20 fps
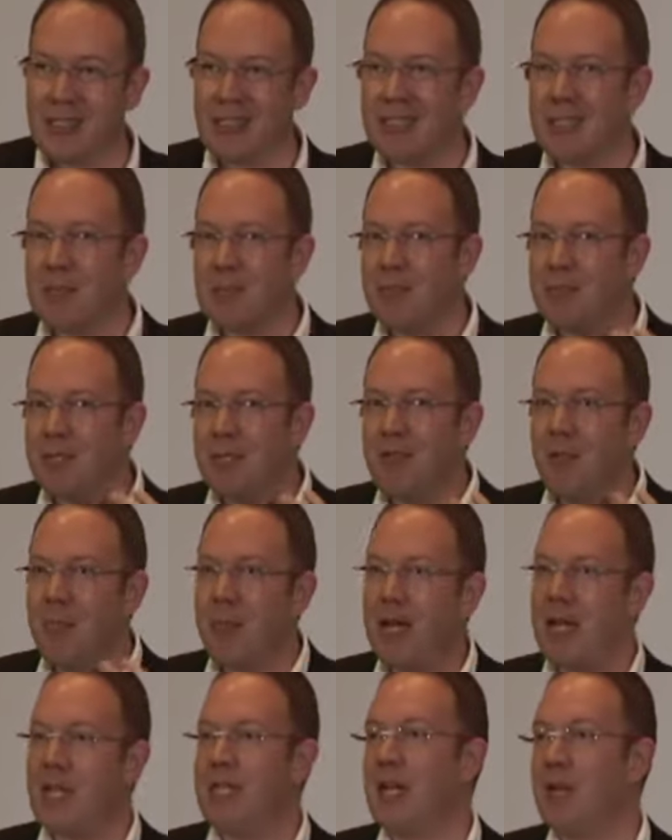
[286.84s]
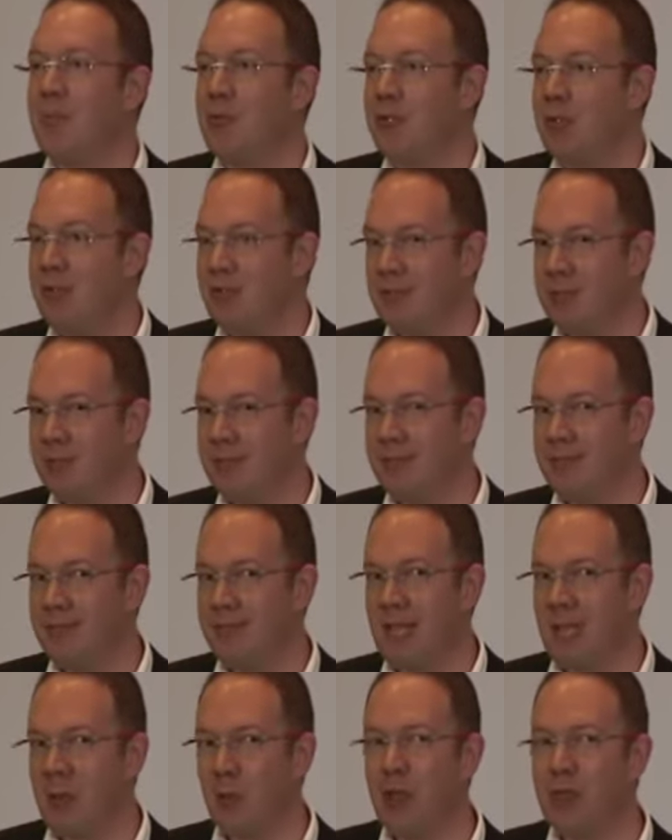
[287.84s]
is a bit of a paradigm shift.
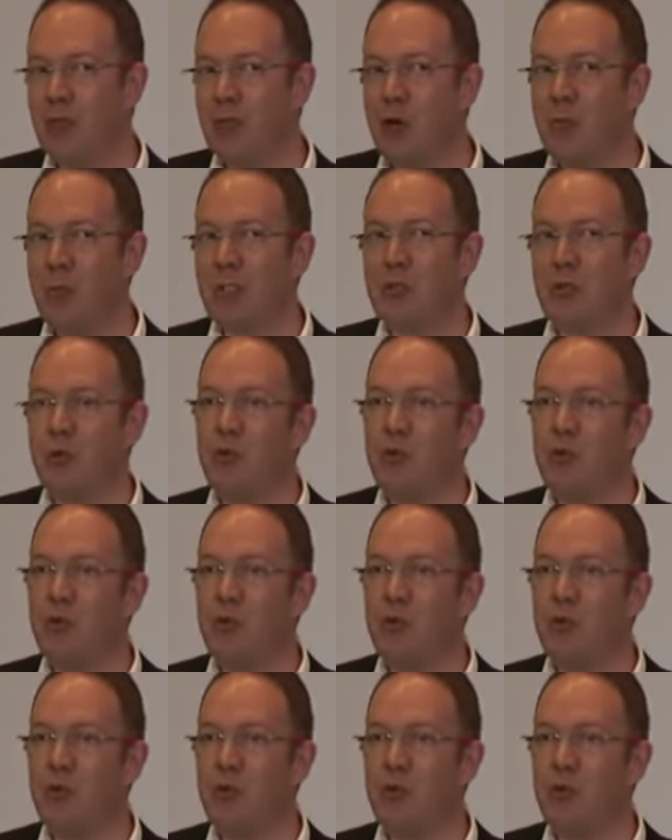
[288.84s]
And when Thomas